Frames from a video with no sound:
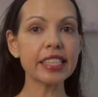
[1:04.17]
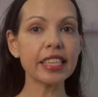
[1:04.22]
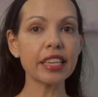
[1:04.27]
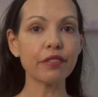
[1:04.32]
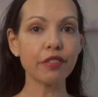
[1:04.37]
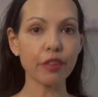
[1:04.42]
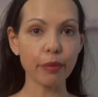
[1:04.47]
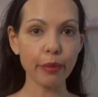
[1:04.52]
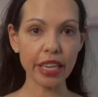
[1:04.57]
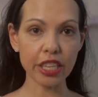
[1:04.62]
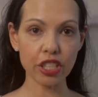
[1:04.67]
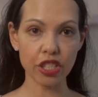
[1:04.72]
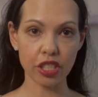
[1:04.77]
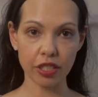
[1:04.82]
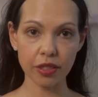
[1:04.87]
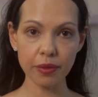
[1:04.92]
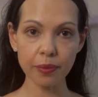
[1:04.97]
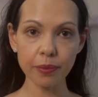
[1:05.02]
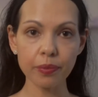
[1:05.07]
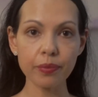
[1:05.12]
information,
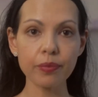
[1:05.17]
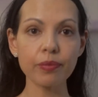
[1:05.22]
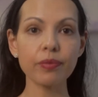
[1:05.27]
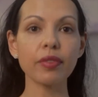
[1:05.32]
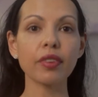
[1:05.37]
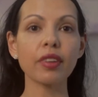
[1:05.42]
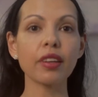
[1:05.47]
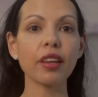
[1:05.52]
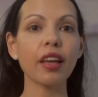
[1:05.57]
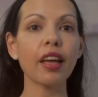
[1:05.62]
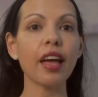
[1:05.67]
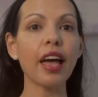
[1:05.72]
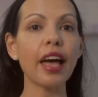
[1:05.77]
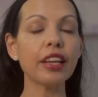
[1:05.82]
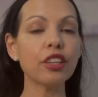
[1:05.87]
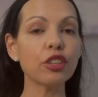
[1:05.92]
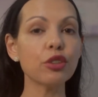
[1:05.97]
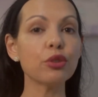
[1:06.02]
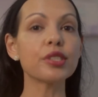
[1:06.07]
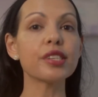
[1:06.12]

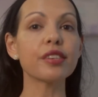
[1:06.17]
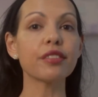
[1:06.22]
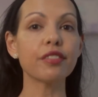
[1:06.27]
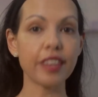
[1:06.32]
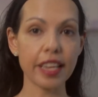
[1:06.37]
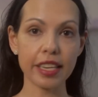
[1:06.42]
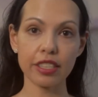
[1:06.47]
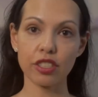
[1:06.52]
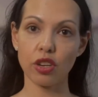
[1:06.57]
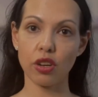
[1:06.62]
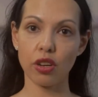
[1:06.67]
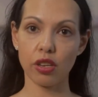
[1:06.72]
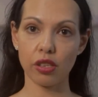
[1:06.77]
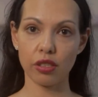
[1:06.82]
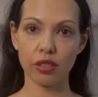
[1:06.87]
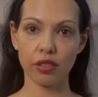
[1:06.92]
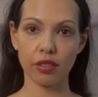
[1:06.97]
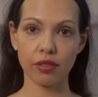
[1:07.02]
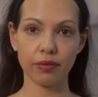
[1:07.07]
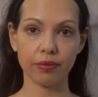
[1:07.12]
and using flashcards.